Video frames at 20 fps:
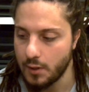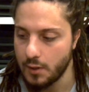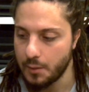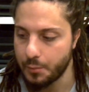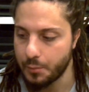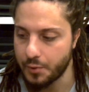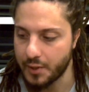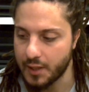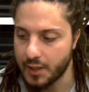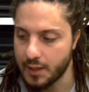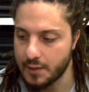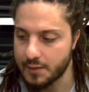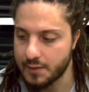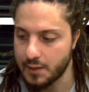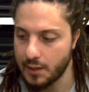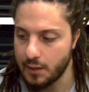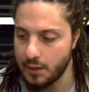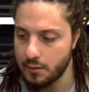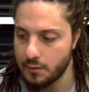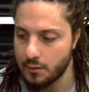pretty
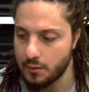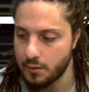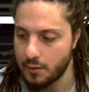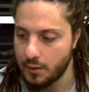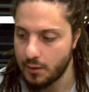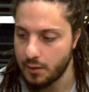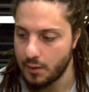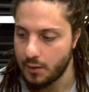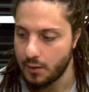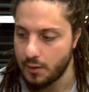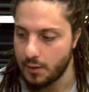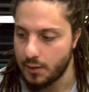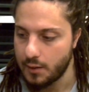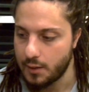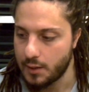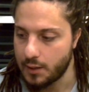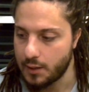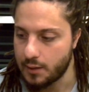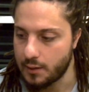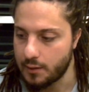easily,
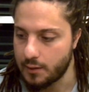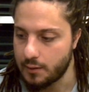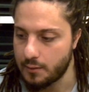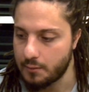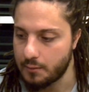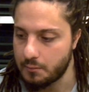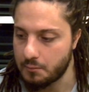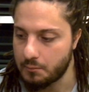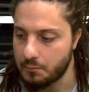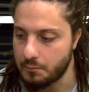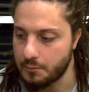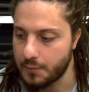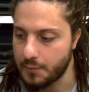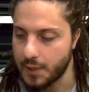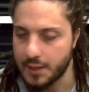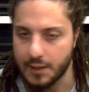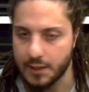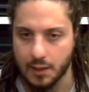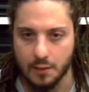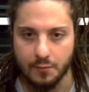and
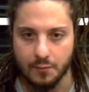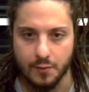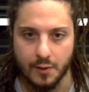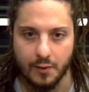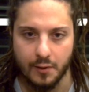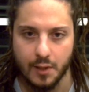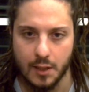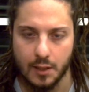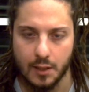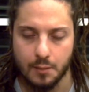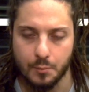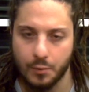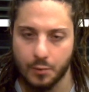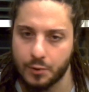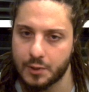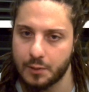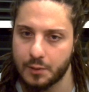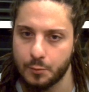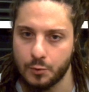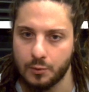they're very
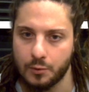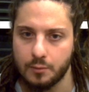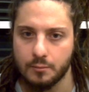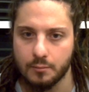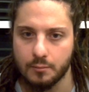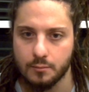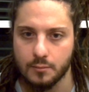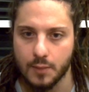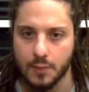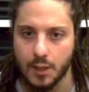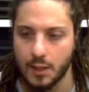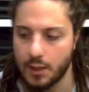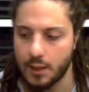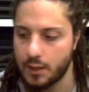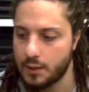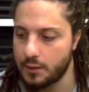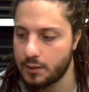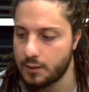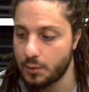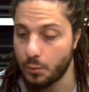portable,
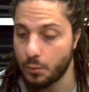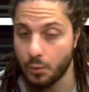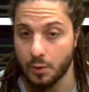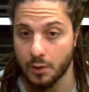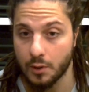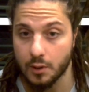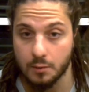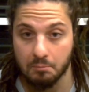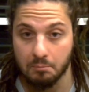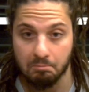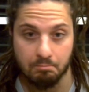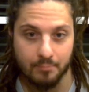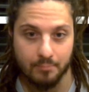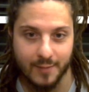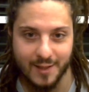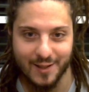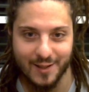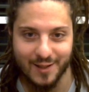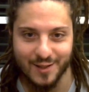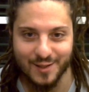and they work.
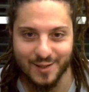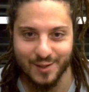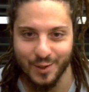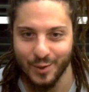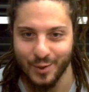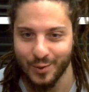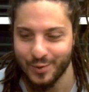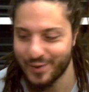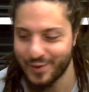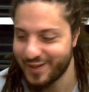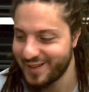So